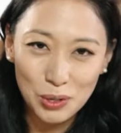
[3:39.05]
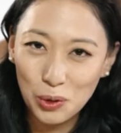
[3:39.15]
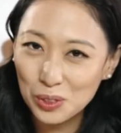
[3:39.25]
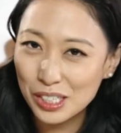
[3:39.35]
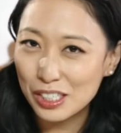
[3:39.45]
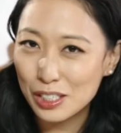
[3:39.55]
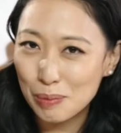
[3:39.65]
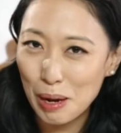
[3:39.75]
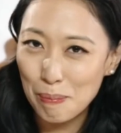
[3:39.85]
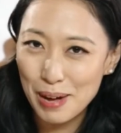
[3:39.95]
whole dish is
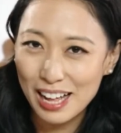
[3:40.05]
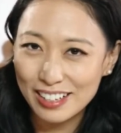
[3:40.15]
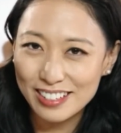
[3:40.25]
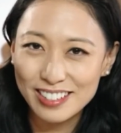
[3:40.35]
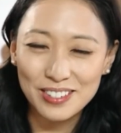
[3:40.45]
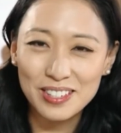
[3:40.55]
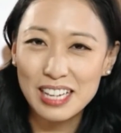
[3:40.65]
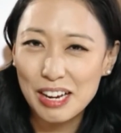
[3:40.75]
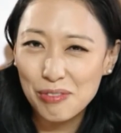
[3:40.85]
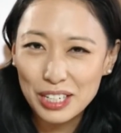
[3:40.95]
about balance. There's
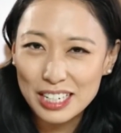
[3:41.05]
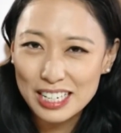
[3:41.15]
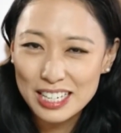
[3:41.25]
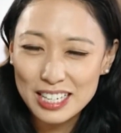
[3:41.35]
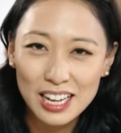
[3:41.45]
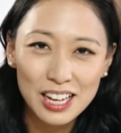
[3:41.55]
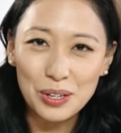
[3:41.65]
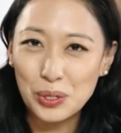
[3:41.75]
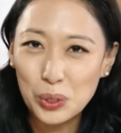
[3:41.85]
savoriness, there's